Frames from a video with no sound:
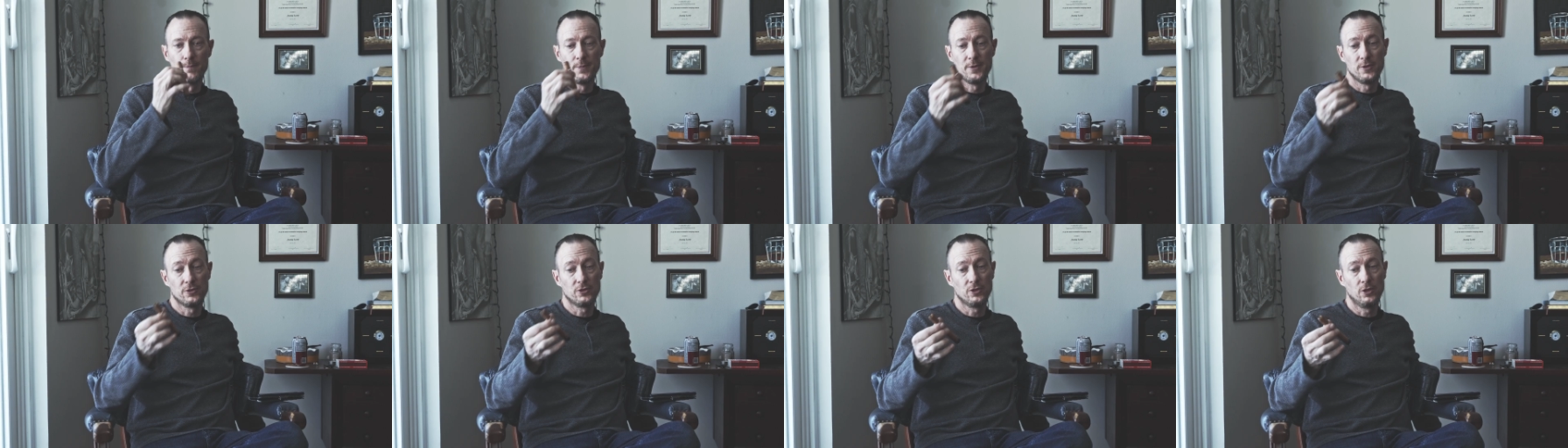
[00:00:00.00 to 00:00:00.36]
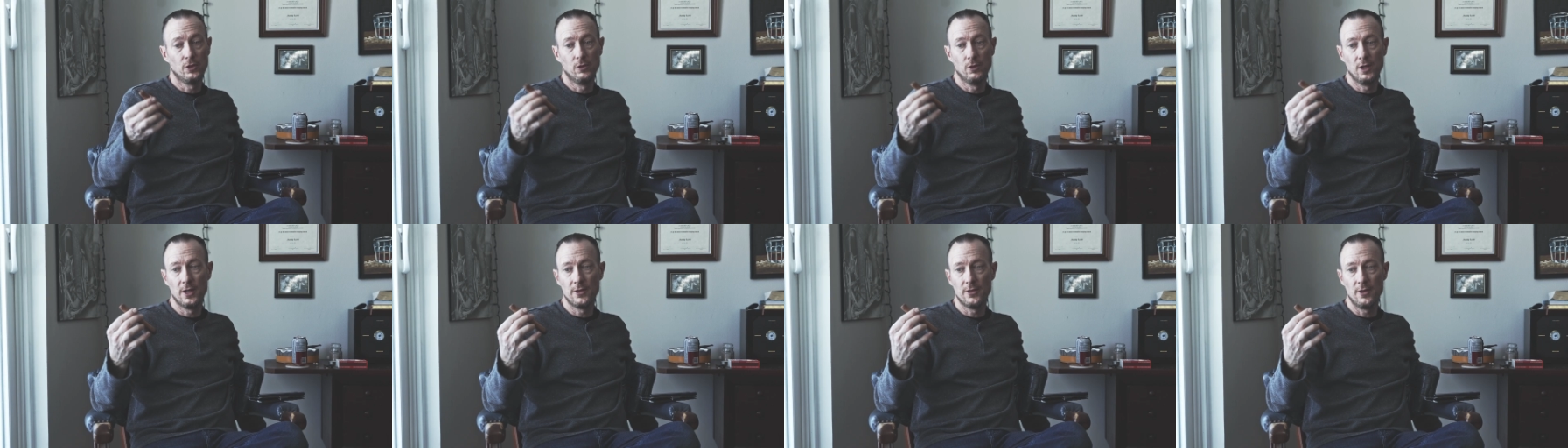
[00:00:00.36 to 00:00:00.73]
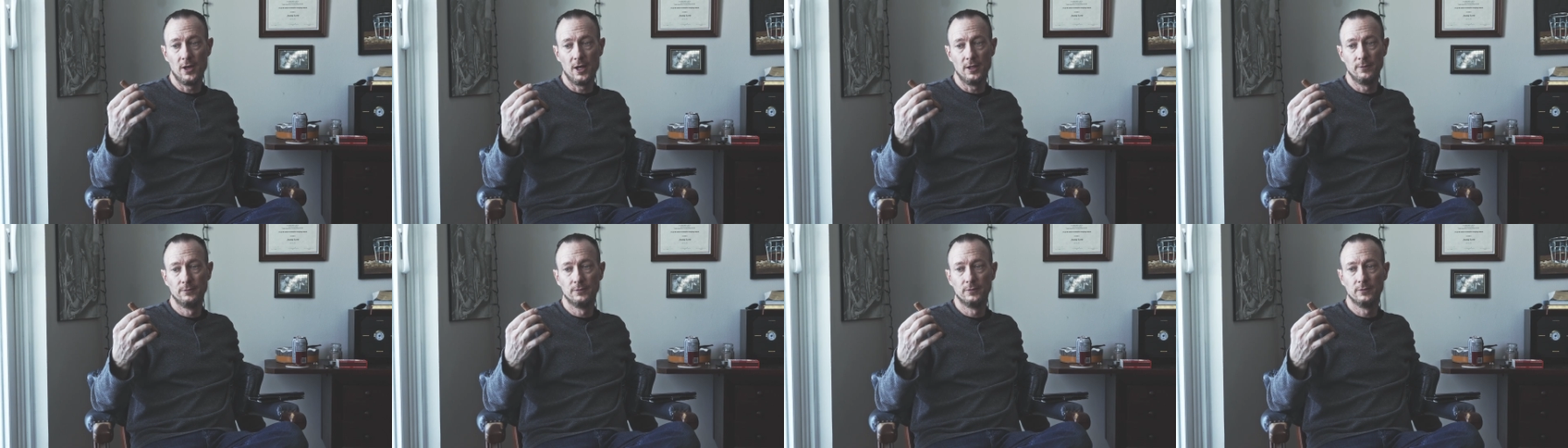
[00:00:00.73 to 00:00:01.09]
So I
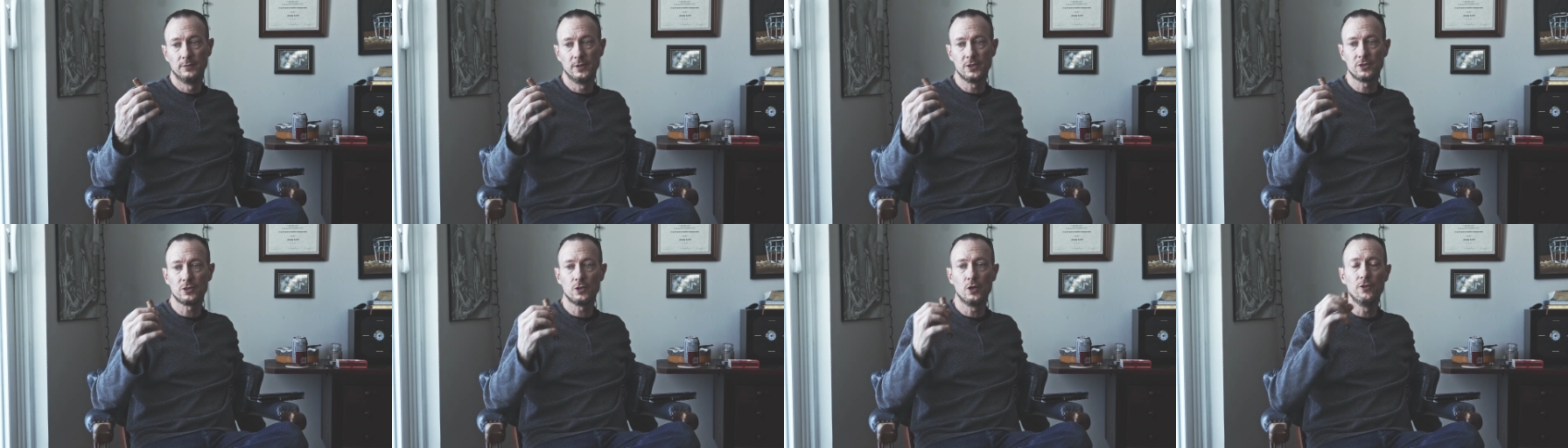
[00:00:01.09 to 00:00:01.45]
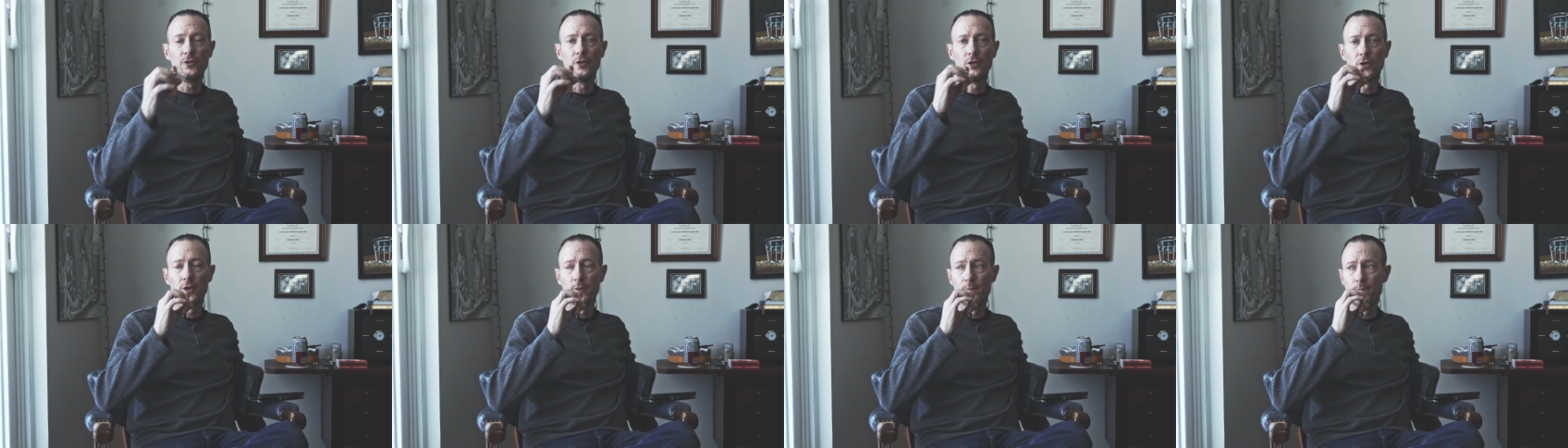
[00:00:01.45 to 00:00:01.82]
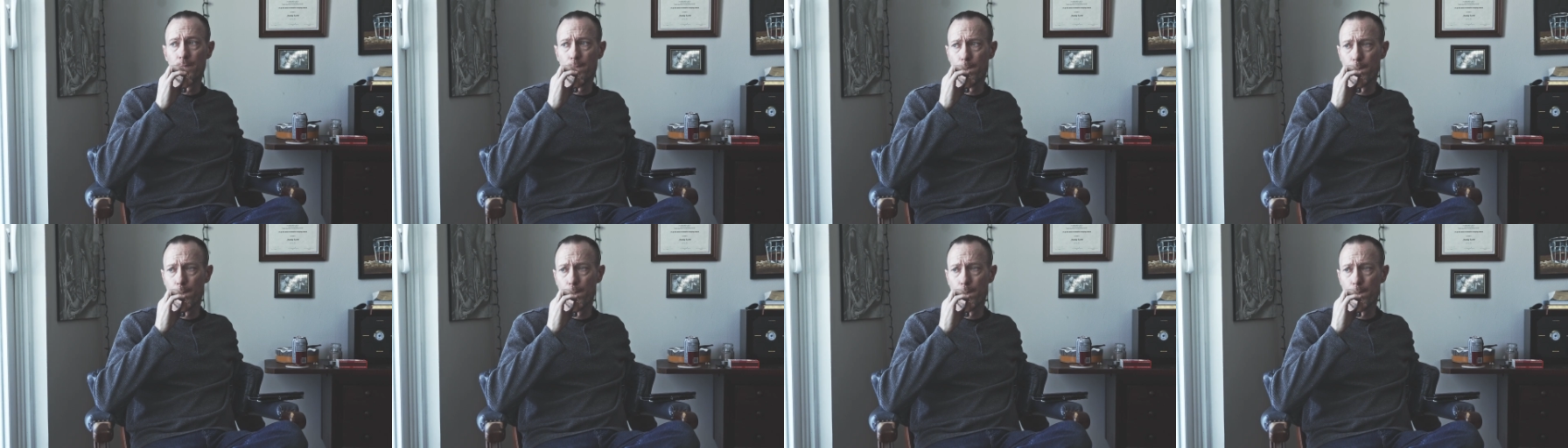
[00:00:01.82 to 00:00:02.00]
thought, let's go for it.